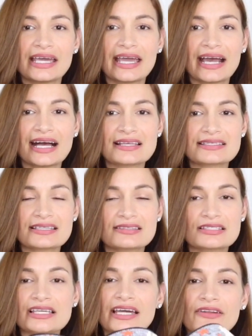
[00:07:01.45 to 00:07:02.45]
It has like
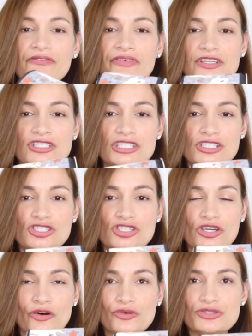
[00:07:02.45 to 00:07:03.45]
this kind of
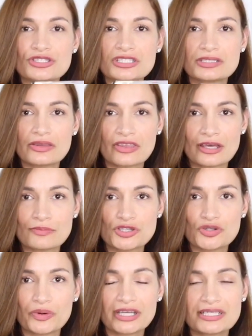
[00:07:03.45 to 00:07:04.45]
vintage ghost theme
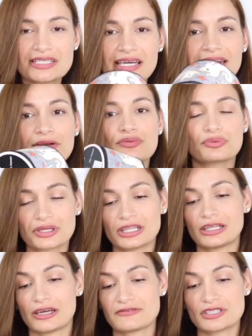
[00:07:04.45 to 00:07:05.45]
to it, and I
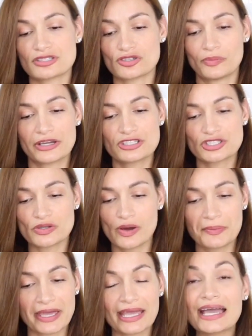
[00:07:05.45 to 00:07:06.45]
really loved it so much. So
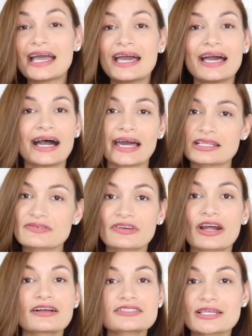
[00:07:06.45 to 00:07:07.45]
I'm like, I need to
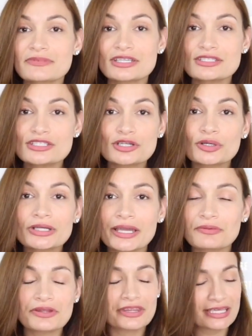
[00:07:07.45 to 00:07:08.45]
figure out something to
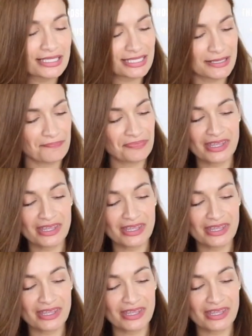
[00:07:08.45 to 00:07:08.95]
create with it.